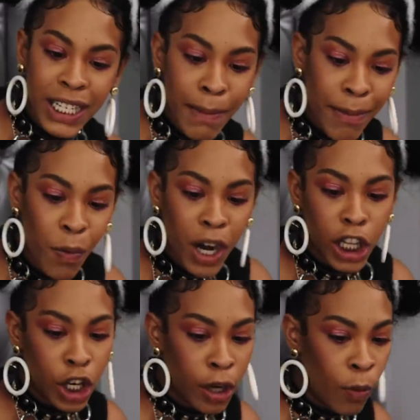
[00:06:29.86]
just made me want
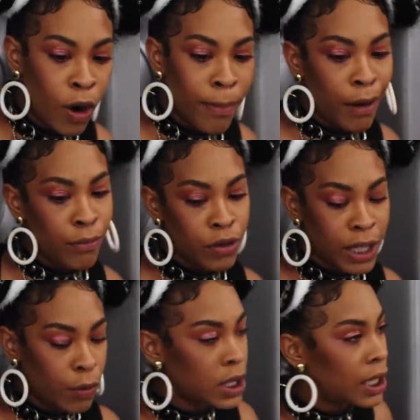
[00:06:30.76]
to learn more about
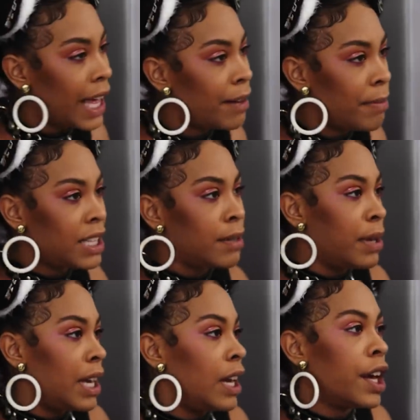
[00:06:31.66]
music, which led me to
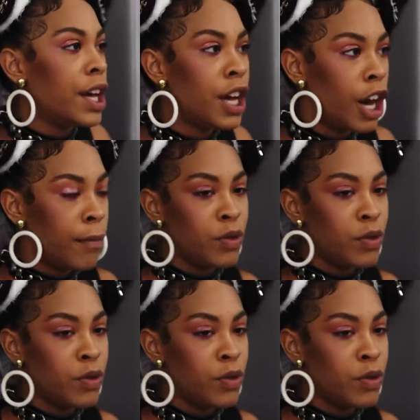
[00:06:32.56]
being a